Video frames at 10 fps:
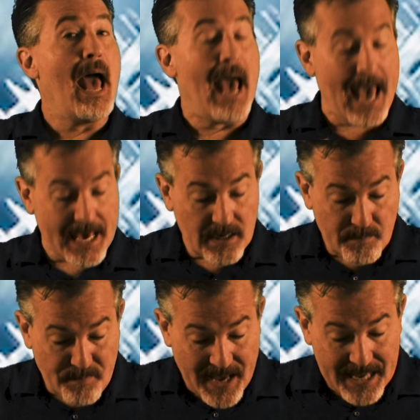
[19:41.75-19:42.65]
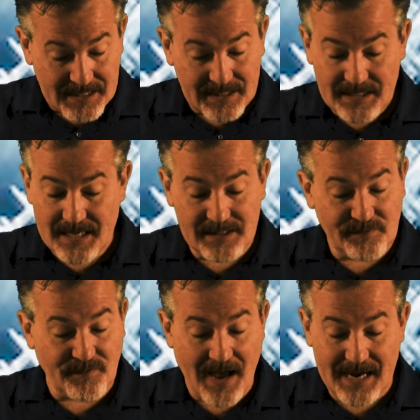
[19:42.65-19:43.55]
had abandoned his
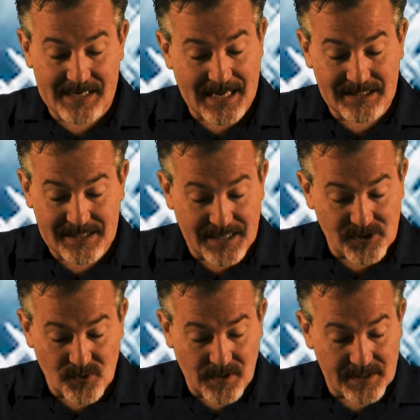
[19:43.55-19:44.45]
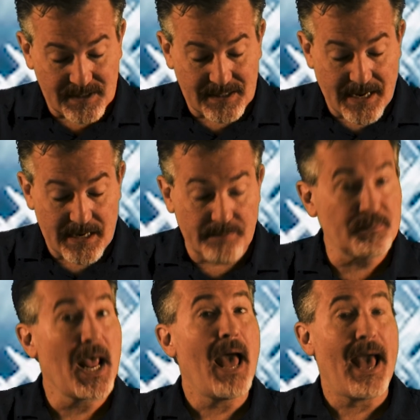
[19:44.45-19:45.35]
fine ancestral estate,
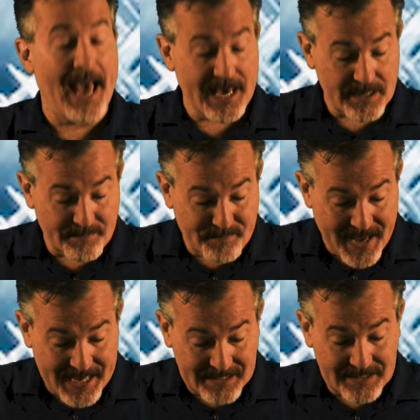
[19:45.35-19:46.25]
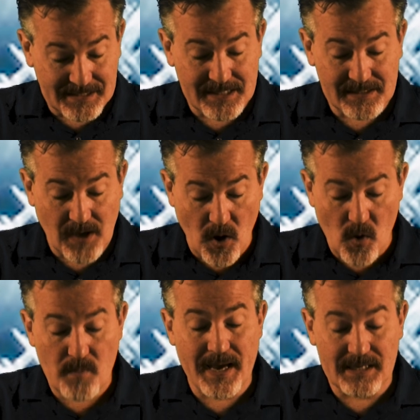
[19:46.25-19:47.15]
had abandoned his
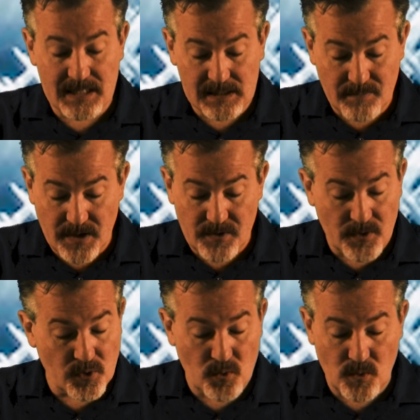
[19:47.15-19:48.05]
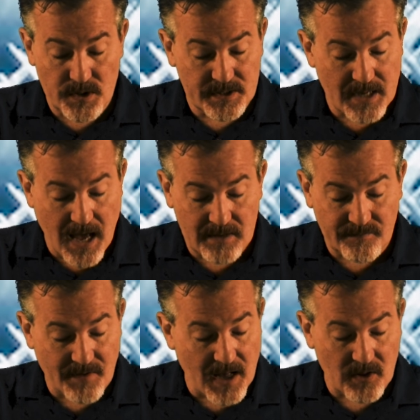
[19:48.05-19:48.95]
home and his mother, who would not
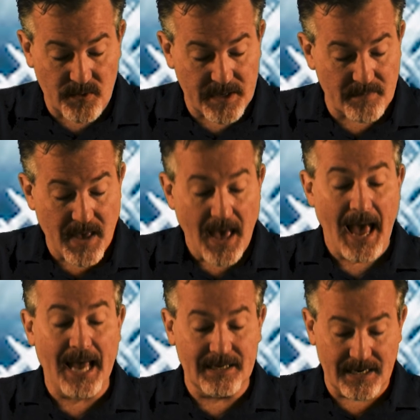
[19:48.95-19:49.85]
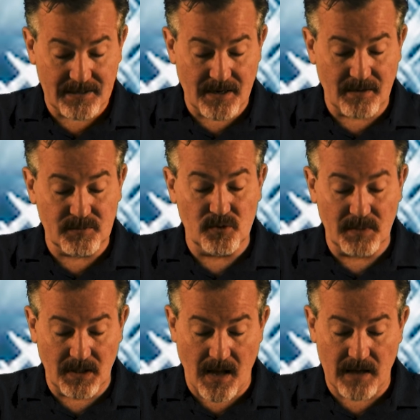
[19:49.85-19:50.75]
follow him, and had come to
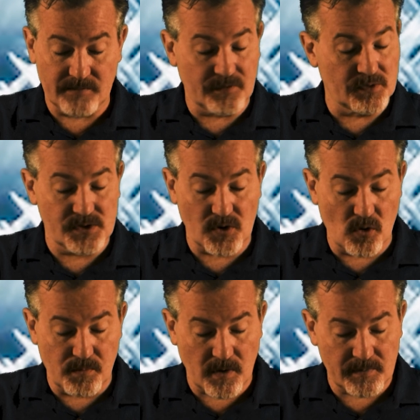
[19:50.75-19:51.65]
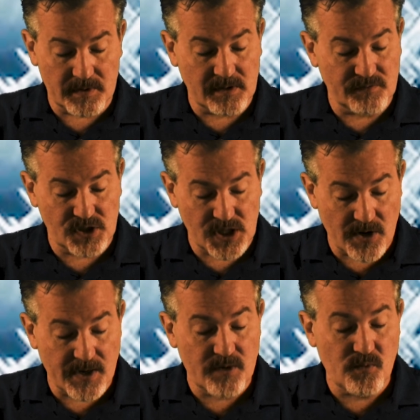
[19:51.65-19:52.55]
Milan for the sole purpose of
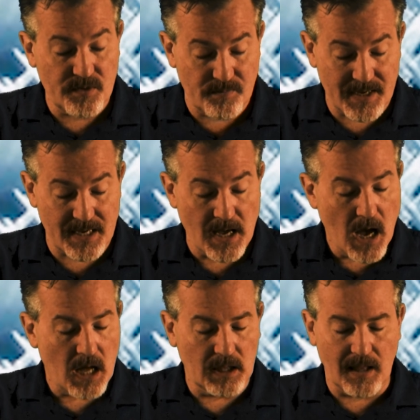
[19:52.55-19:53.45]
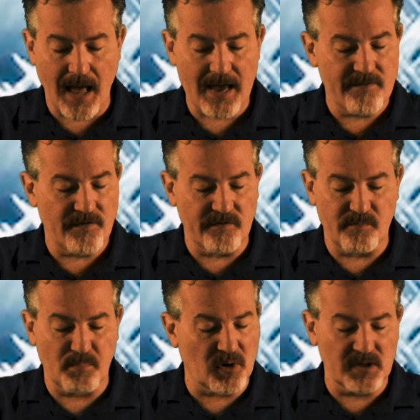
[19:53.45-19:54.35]
sharing with me a life
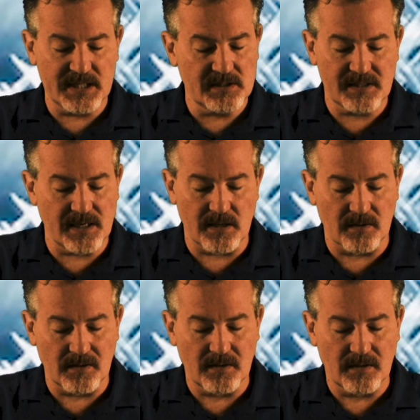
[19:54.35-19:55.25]
of burning zeal